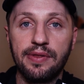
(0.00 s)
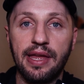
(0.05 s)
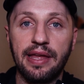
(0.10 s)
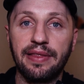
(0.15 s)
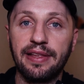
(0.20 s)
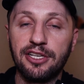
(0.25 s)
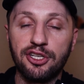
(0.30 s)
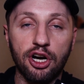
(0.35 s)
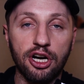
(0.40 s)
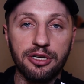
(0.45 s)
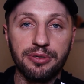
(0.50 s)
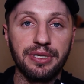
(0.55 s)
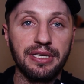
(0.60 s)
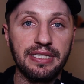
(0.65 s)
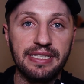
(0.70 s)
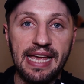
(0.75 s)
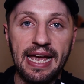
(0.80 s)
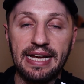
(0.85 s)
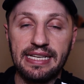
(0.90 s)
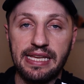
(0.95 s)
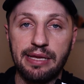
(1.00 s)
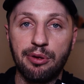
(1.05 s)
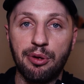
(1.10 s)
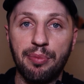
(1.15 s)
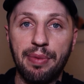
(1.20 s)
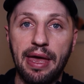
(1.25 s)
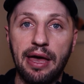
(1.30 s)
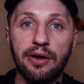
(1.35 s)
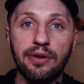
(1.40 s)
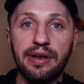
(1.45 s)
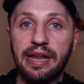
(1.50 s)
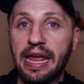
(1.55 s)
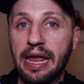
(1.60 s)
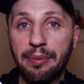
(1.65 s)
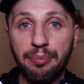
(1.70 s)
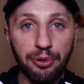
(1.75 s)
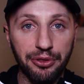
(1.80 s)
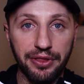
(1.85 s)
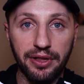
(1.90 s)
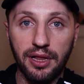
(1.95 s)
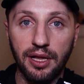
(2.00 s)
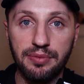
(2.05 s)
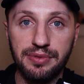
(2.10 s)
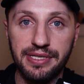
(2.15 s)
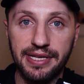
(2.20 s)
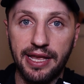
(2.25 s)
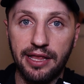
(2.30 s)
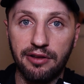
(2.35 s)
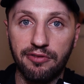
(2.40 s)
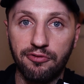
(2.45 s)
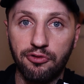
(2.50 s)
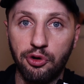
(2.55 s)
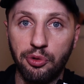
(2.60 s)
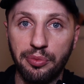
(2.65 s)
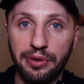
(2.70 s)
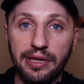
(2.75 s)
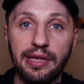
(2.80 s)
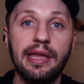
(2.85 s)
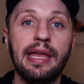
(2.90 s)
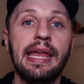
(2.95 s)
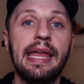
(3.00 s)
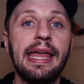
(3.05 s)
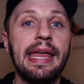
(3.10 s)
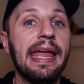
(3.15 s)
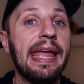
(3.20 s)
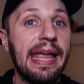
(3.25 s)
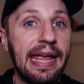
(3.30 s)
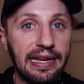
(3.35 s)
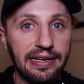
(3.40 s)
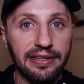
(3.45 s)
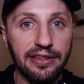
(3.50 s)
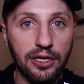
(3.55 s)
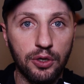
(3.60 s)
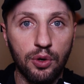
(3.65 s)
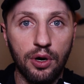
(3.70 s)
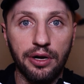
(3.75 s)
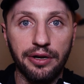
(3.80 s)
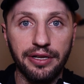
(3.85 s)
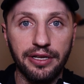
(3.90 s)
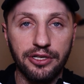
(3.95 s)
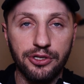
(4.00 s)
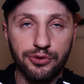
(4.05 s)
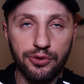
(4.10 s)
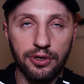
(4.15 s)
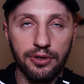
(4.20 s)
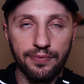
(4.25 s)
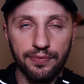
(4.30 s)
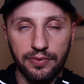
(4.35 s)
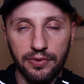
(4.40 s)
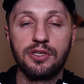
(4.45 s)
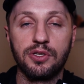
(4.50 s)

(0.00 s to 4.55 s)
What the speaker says: and they charged me the exact same amount and put the clubs together for me and did the quality control.